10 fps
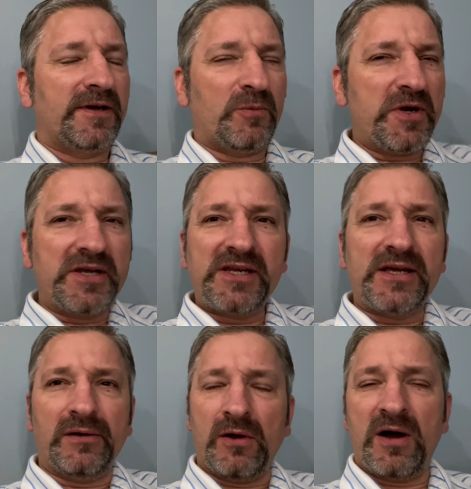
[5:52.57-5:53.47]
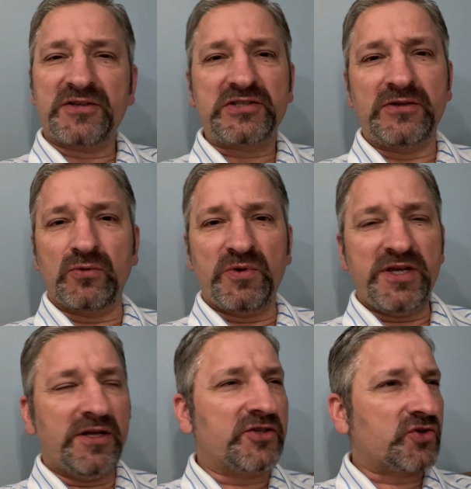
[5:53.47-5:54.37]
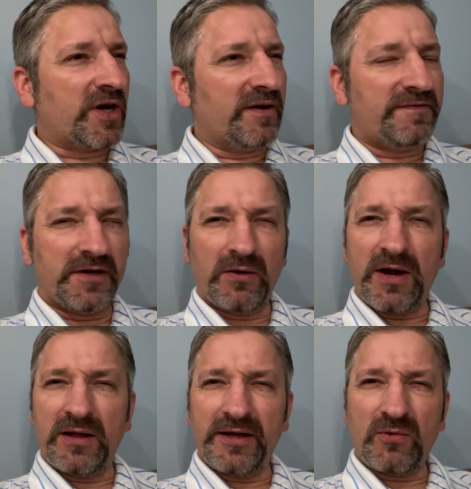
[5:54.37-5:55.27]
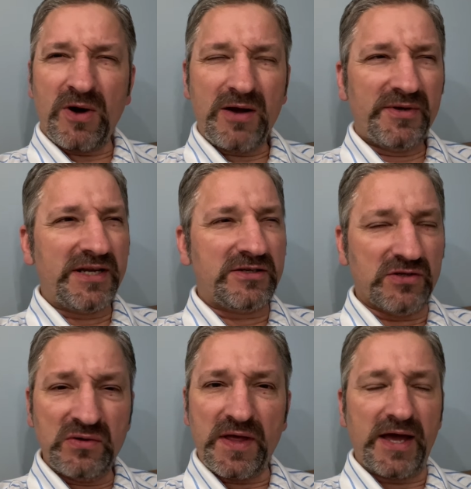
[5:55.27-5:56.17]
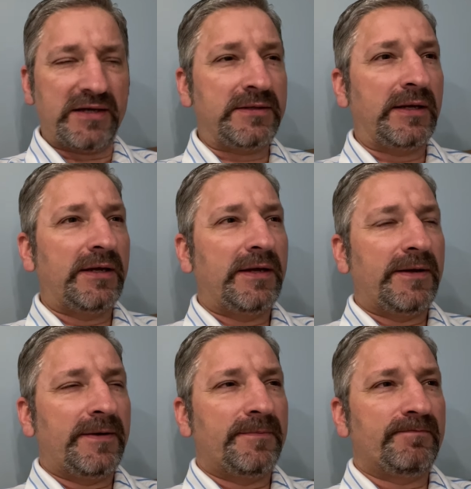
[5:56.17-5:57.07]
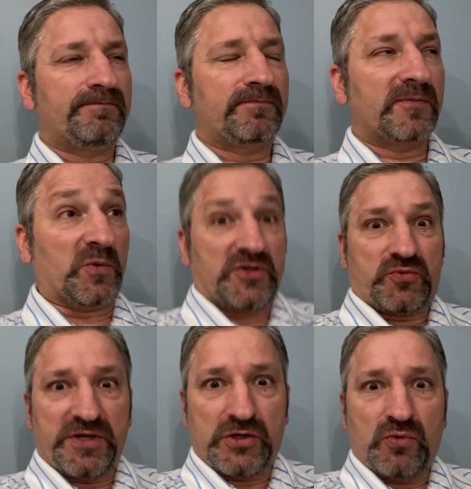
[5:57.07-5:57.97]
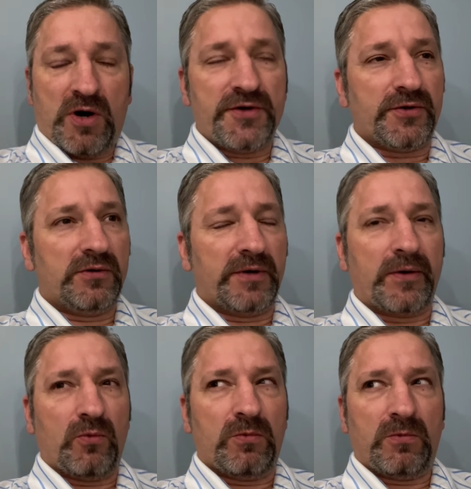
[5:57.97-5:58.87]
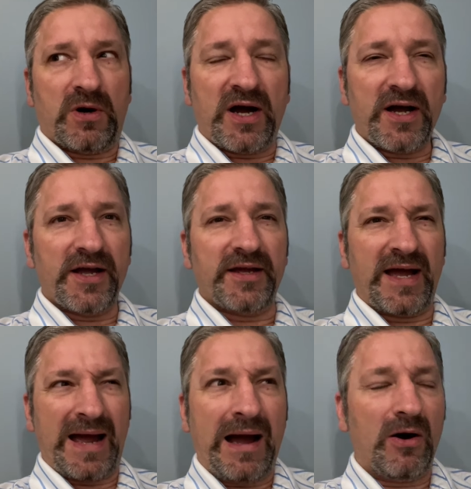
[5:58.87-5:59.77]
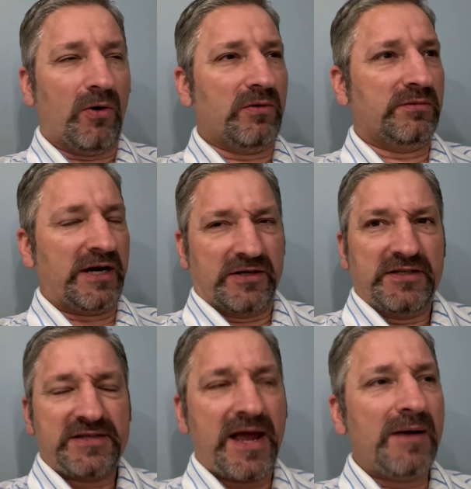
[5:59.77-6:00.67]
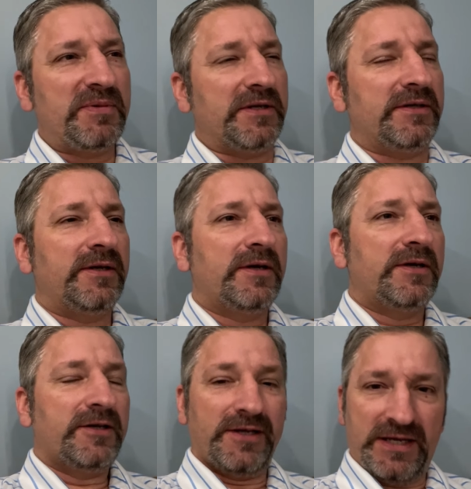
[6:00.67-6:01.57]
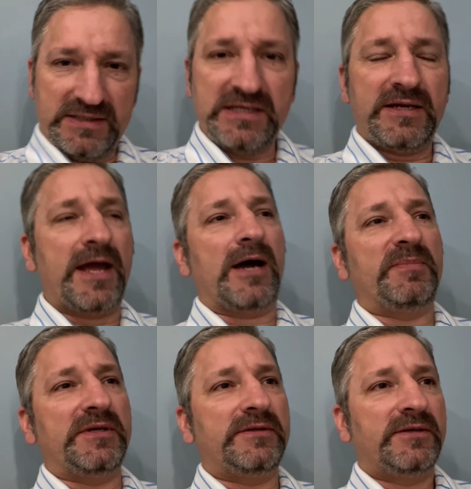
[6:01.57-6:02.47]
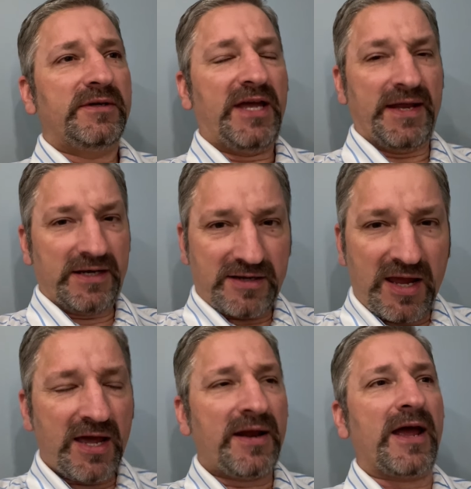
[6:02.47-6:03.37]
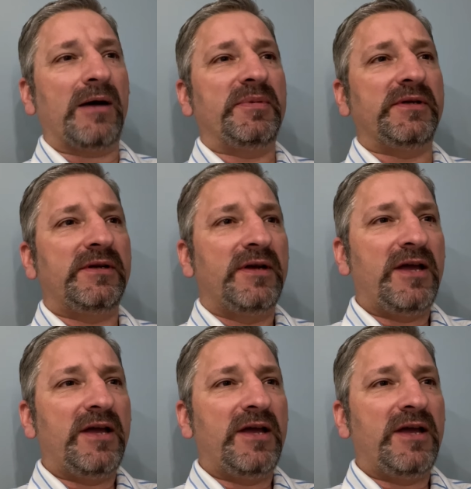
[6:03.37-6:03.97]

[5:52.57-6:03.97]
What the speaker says: We could get lost in the weeds trying to figure out, like, why would he do that? Which we do wonder, like, why? How? How could this happen? It did happen, and it can happen.